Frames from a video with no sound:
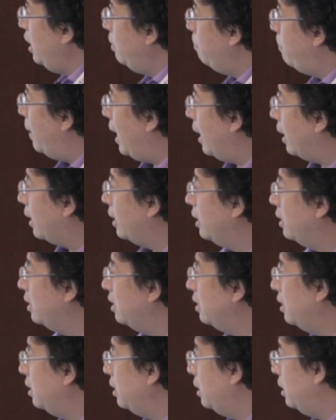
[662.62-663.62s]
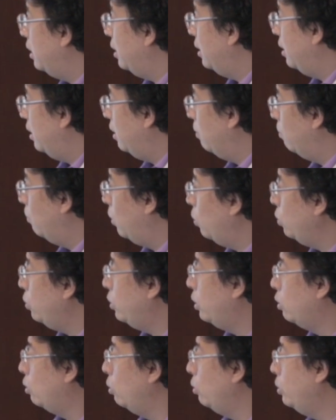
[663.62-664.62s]
feedback, the
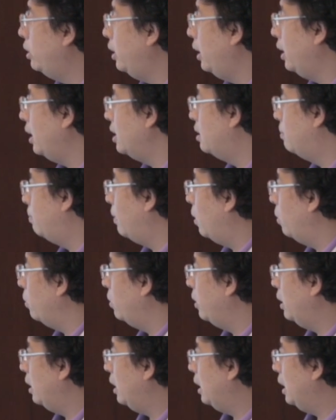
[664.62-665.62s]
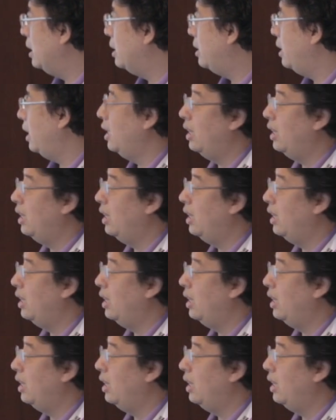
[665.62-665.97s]
most good thing is